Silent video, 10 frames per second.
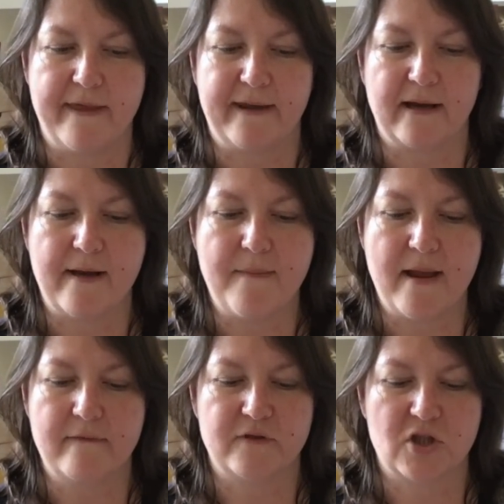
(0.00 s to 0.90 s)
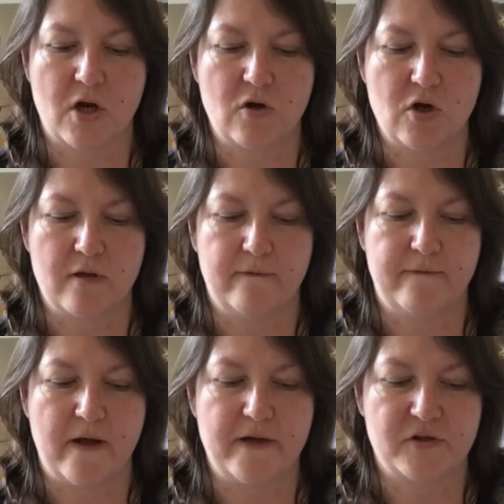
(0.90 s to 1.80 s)
I think I may have shown you the
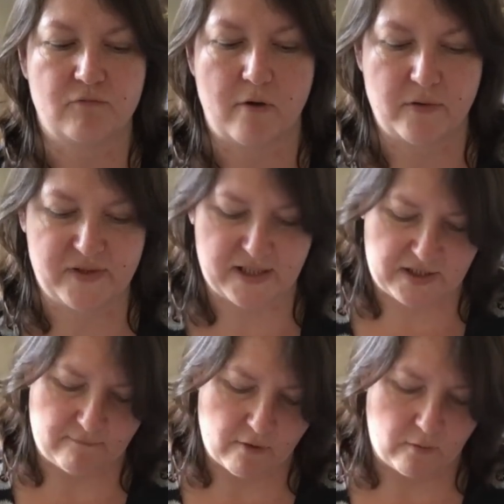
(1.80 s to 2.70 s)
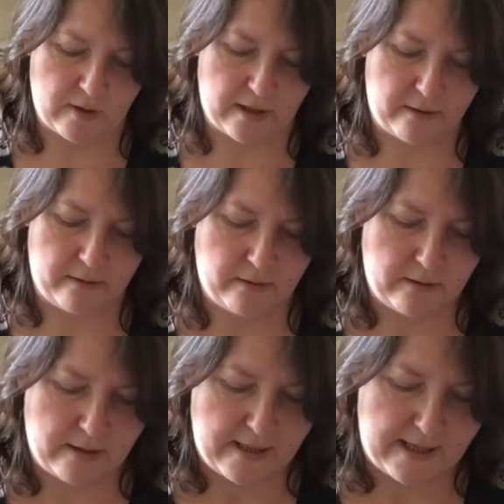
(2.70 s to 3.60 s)
first Rose City roller
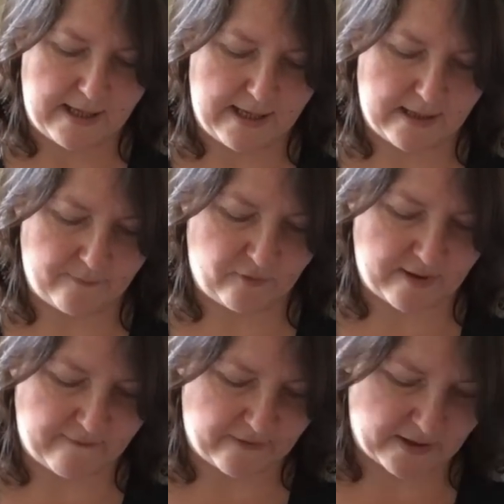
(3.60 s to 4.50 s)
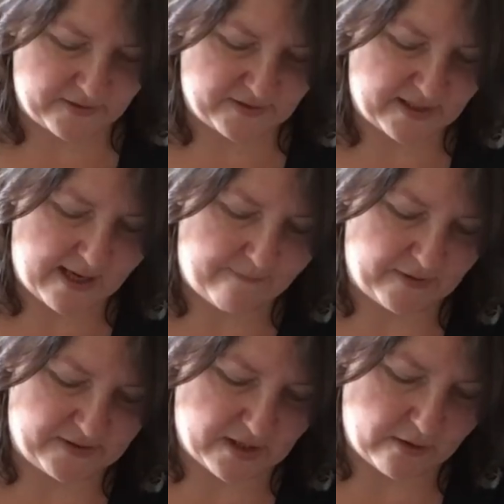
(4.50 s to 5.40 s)
in a previous
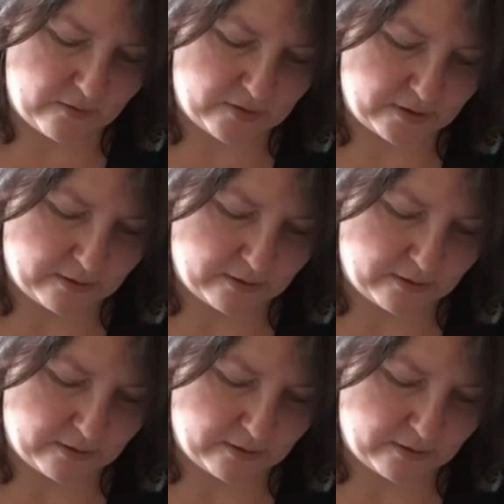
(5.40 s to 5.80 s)
episode.